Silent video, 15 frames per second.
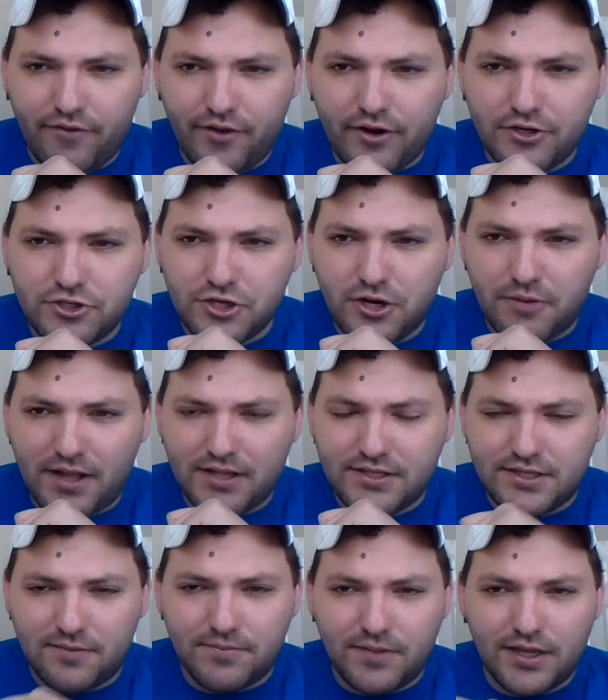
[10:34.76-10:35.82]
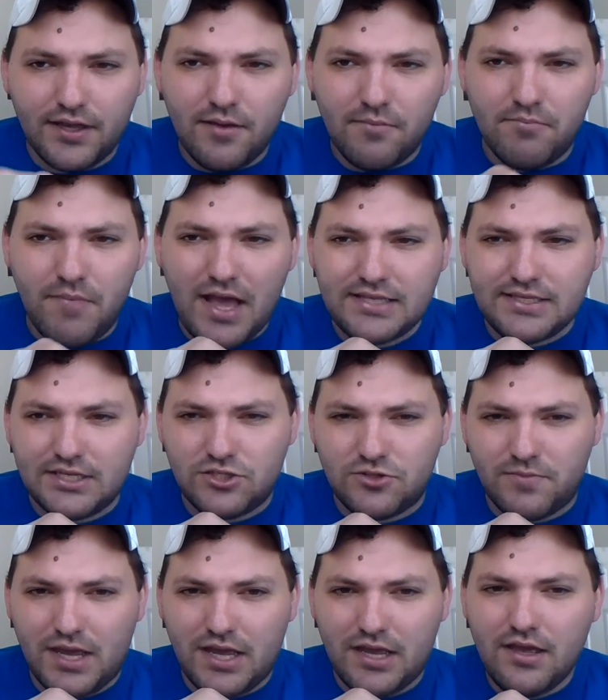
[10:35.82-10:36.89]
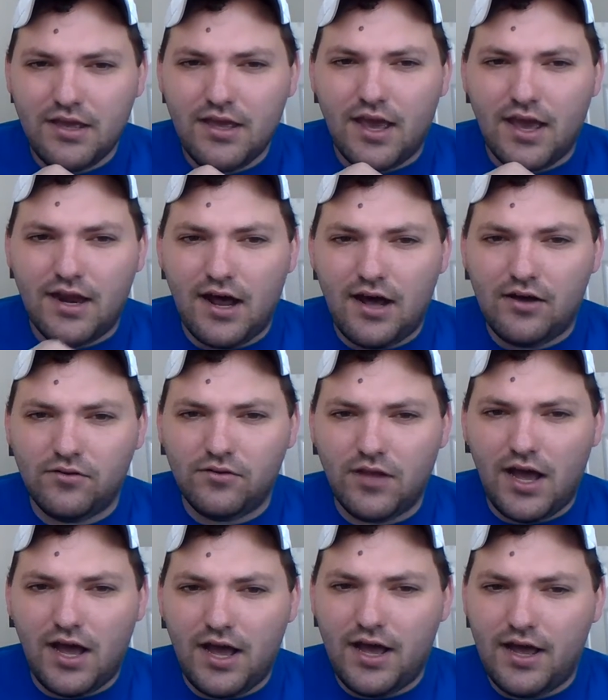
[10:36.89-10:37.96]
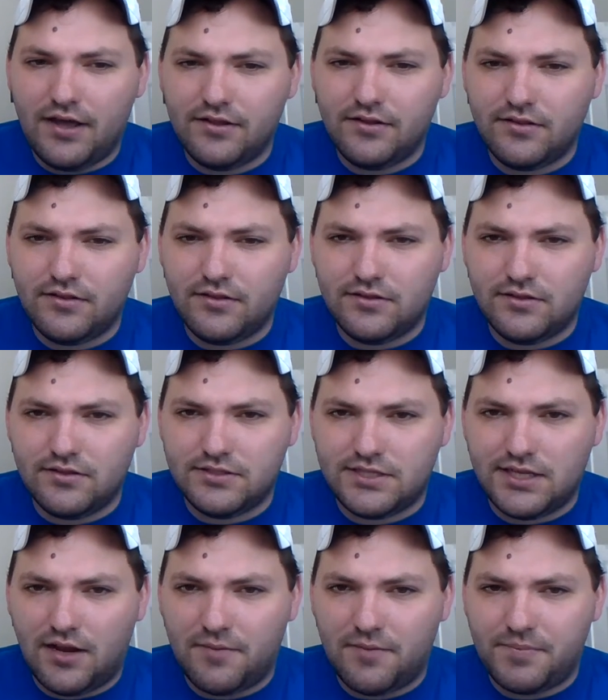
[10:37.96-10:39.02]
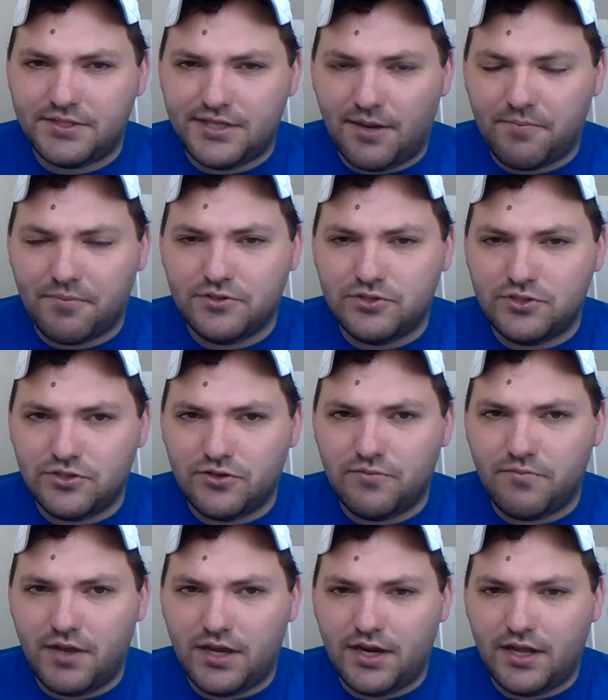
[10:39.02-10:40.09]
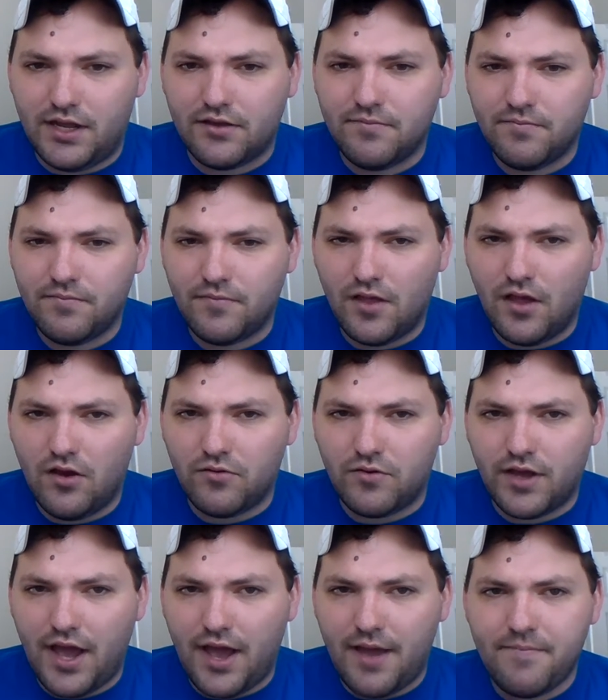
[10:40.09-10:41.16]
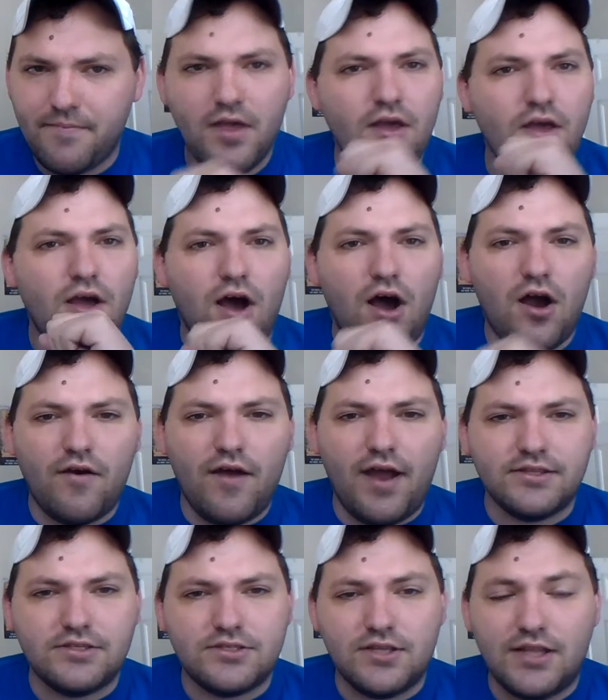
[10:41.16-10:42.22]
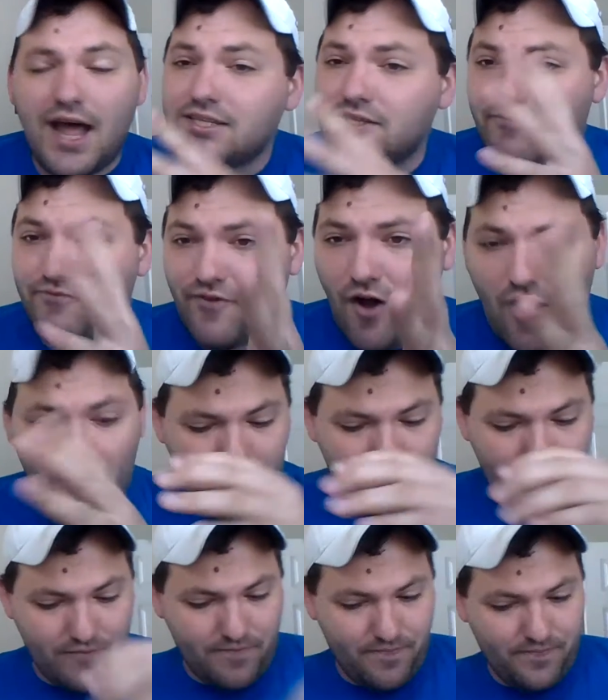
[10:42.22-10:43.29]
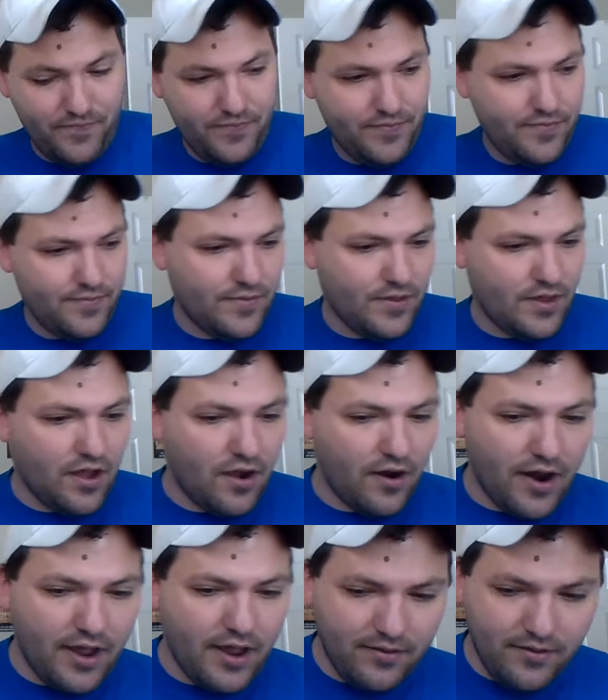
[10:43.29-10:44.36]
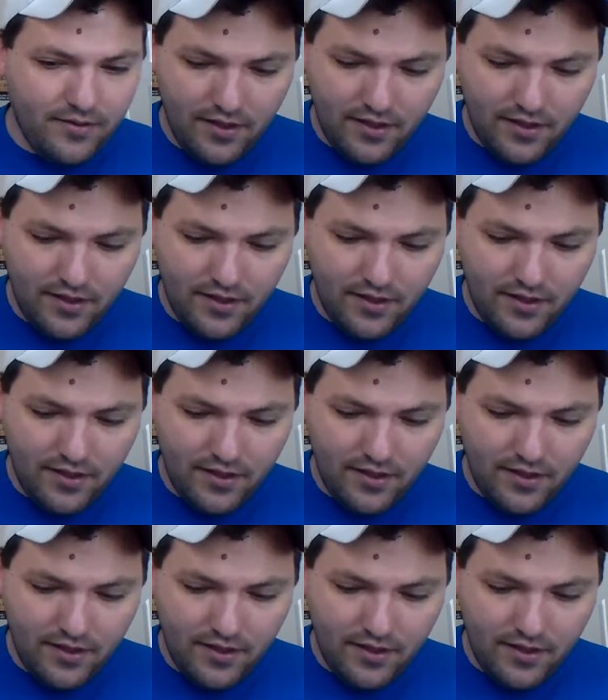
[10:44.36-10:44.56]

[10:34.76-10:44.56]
unsure about something, message me, and I'll set up a separate Zoom meeting. Okay? All right. So that's volume. All right?